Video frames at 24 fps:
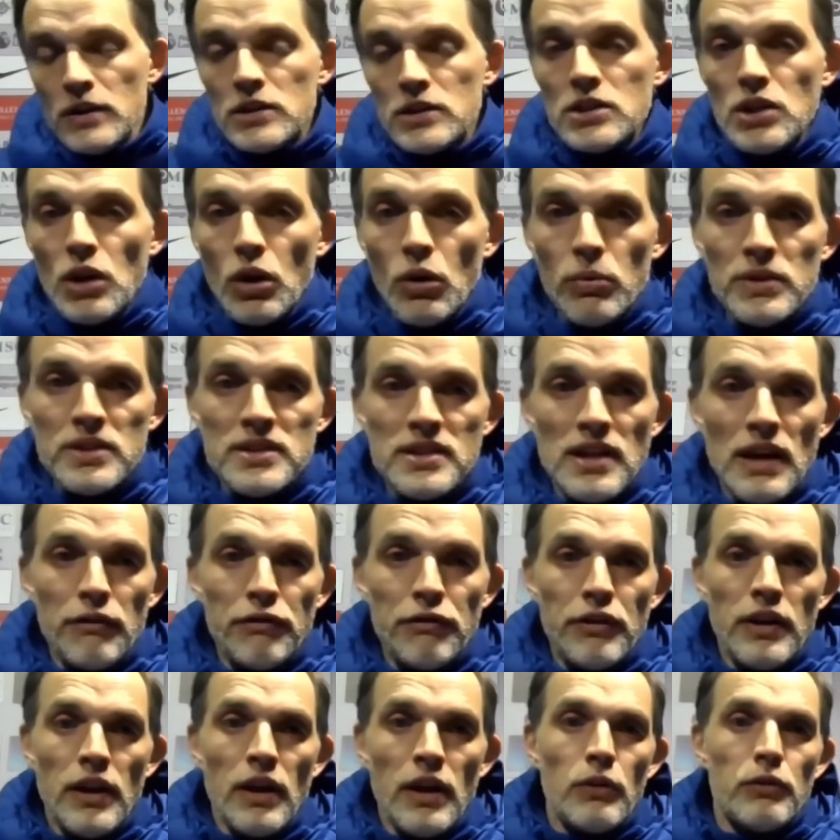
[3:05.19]
So we
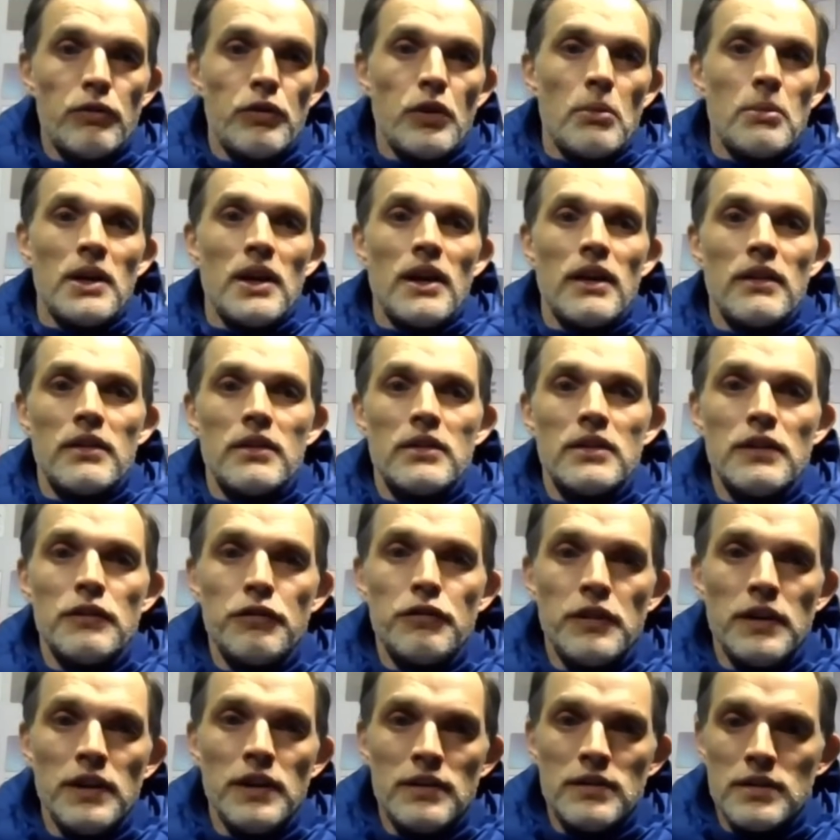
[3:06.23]
suffer now from another
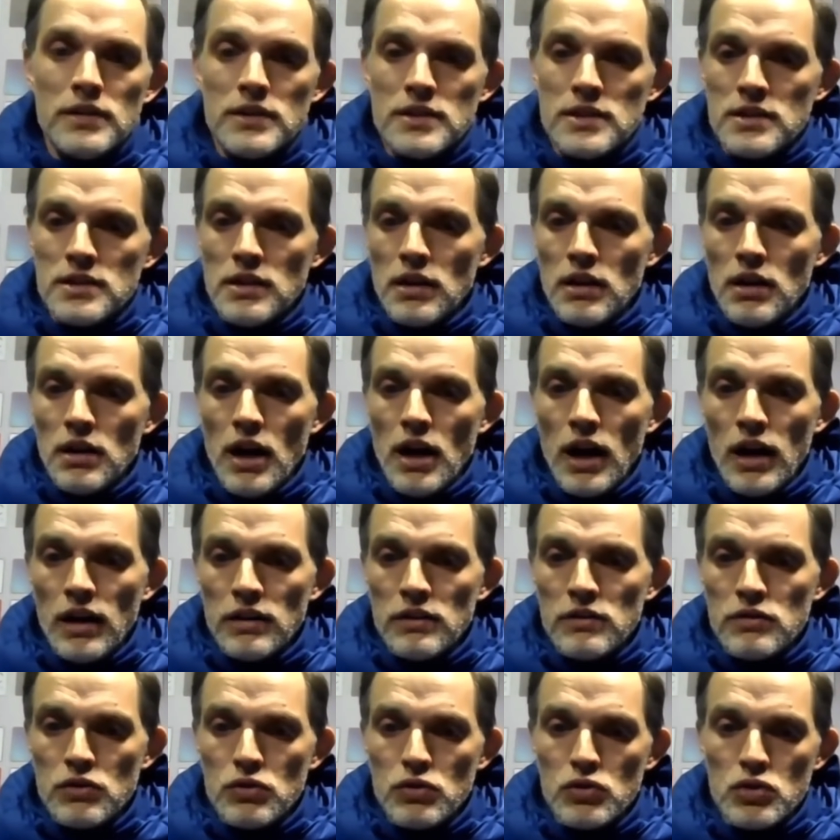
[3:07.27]
defeat. It's
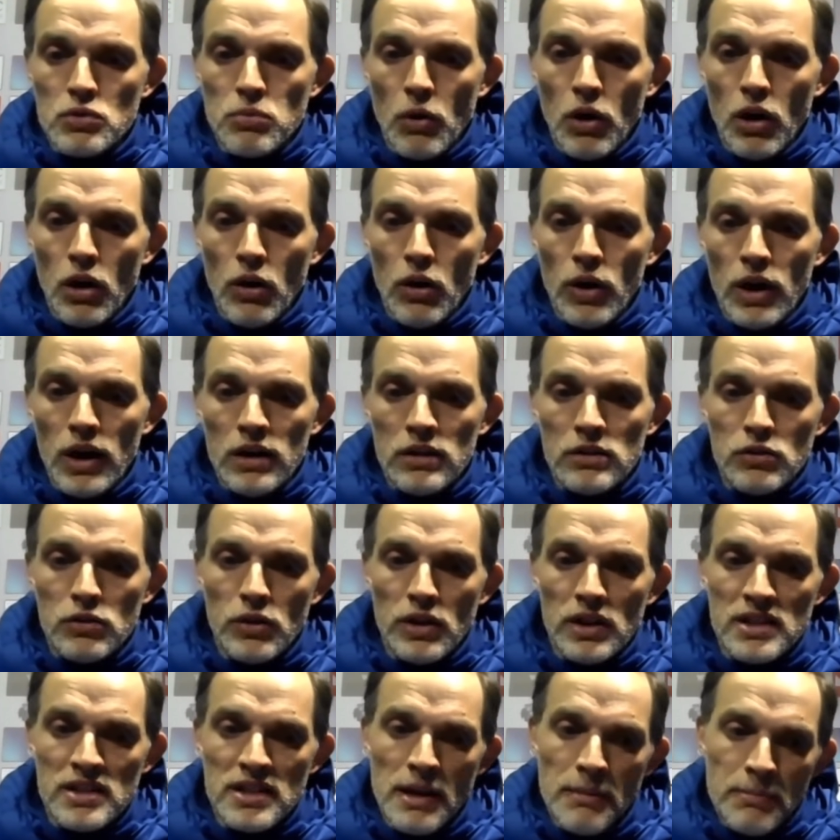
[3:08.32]
hard to swallow, hard
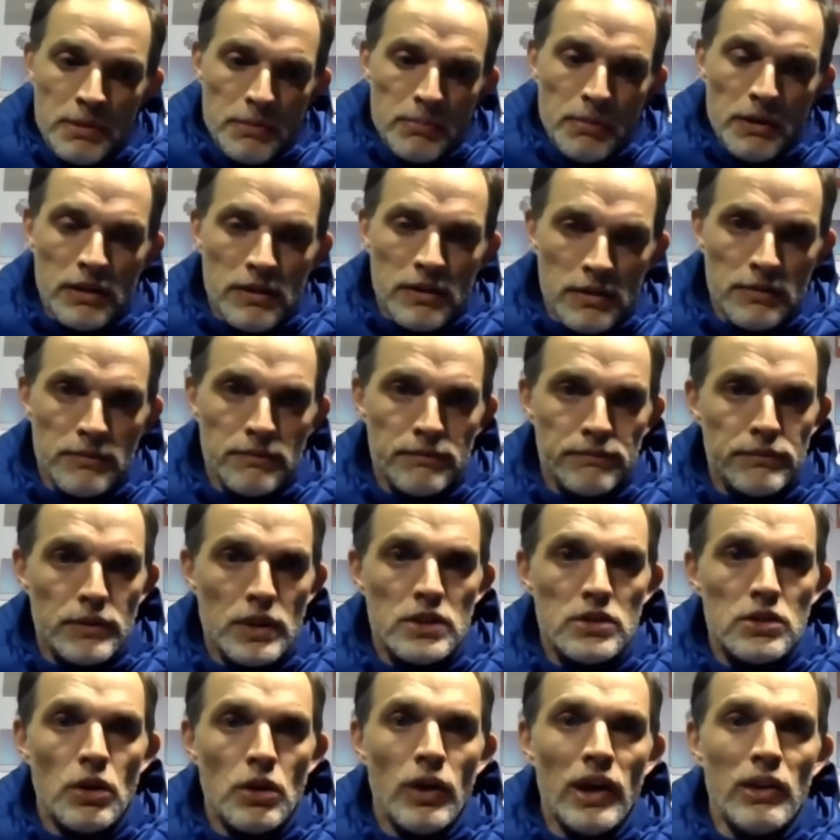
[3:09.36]
to accept, but
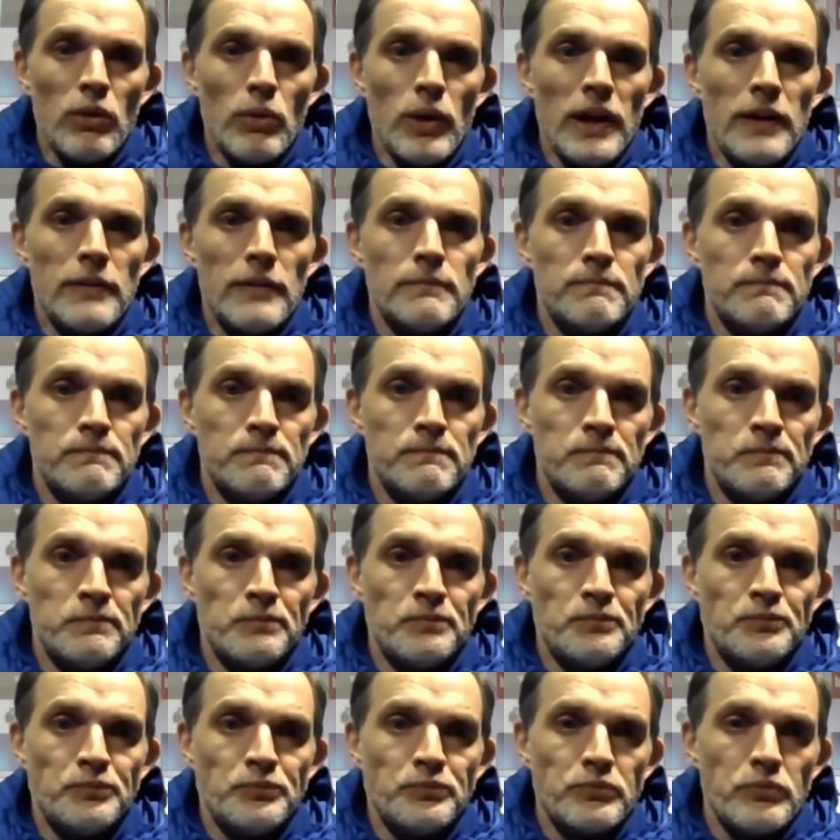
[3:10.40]
there's no other way.
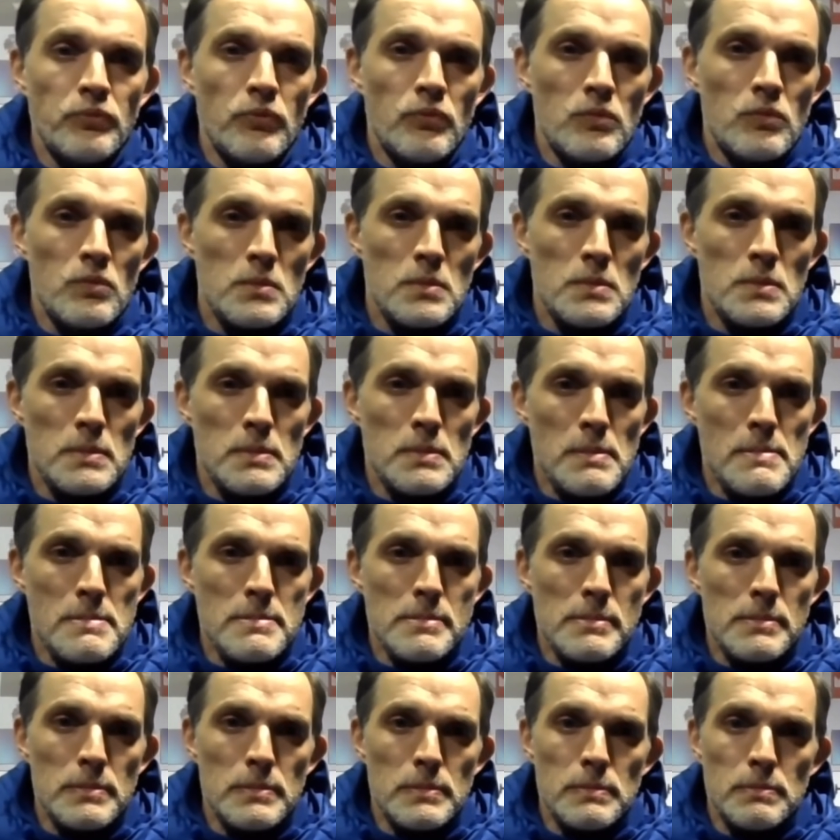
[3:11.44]
Liam
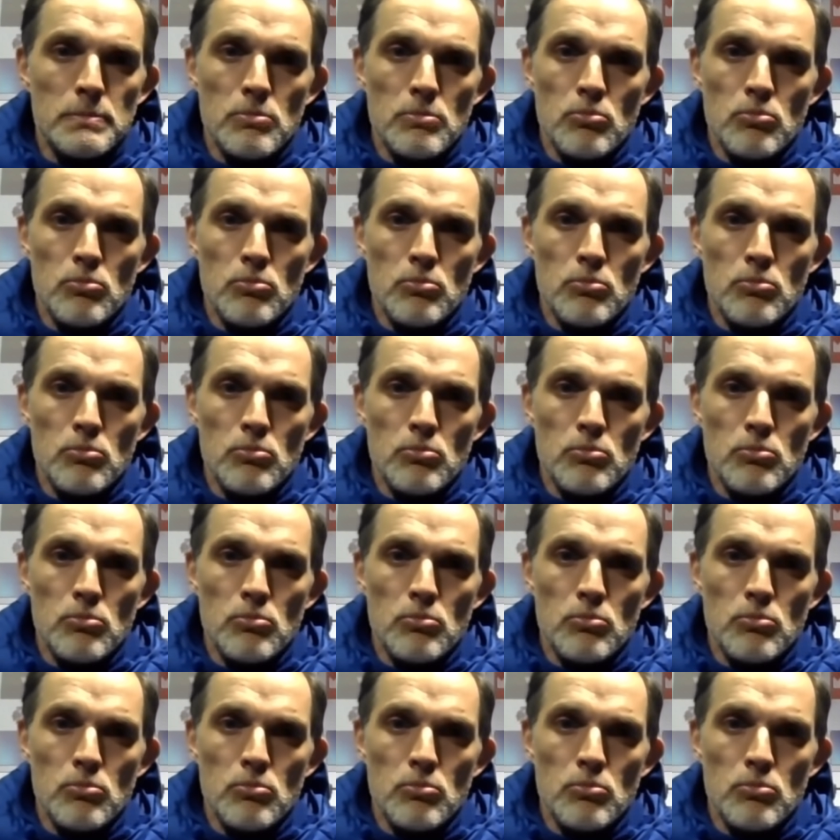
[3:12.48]
Blooming.